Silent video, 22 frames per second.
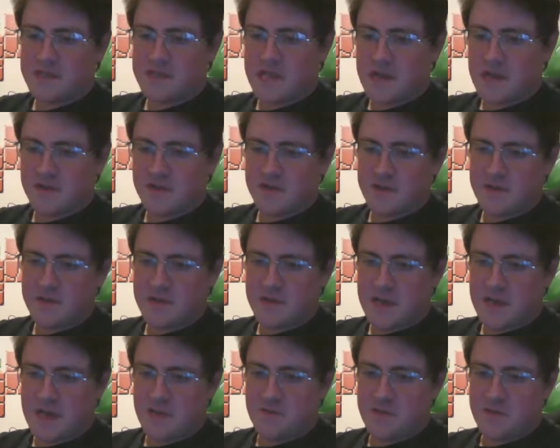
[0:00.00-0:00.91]
Alpha,
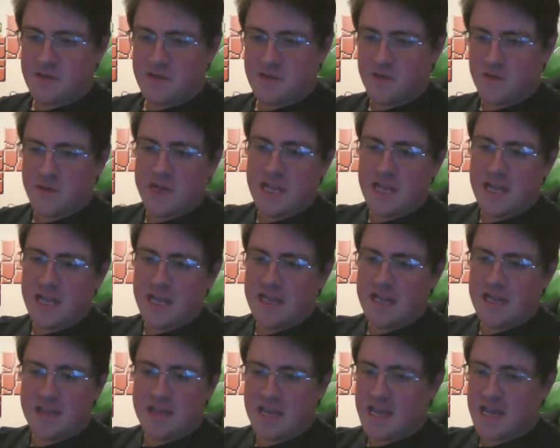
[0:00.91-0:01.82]
Alpha 3,
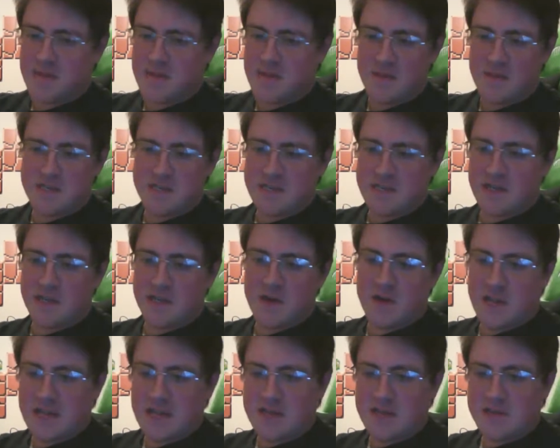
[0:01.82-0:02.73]
they had a bunch of
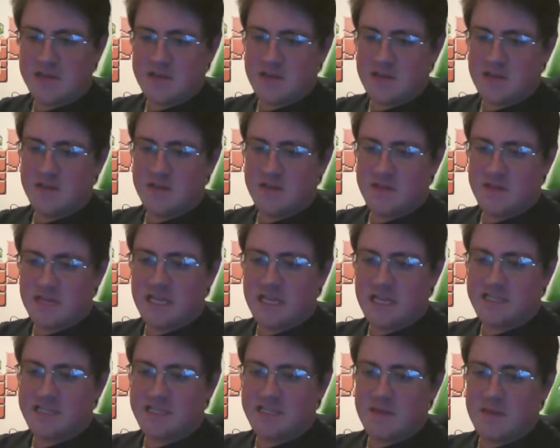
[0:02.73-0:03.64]
iterations of it. And that's
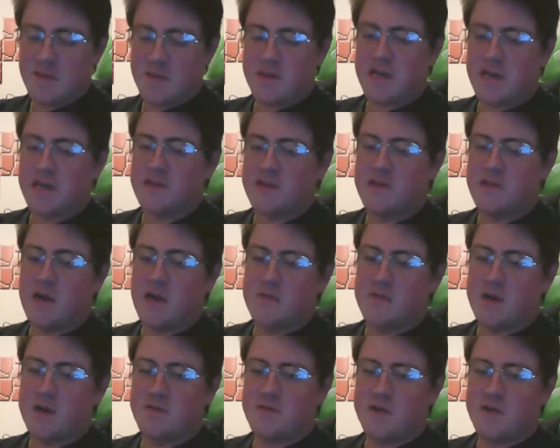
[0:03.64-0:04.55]
about when I dropped
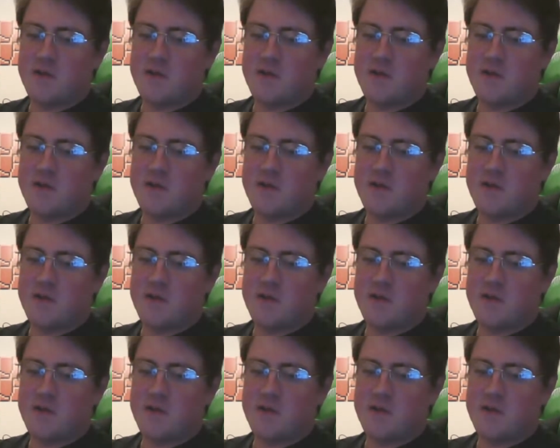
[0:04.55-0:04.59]
off, too.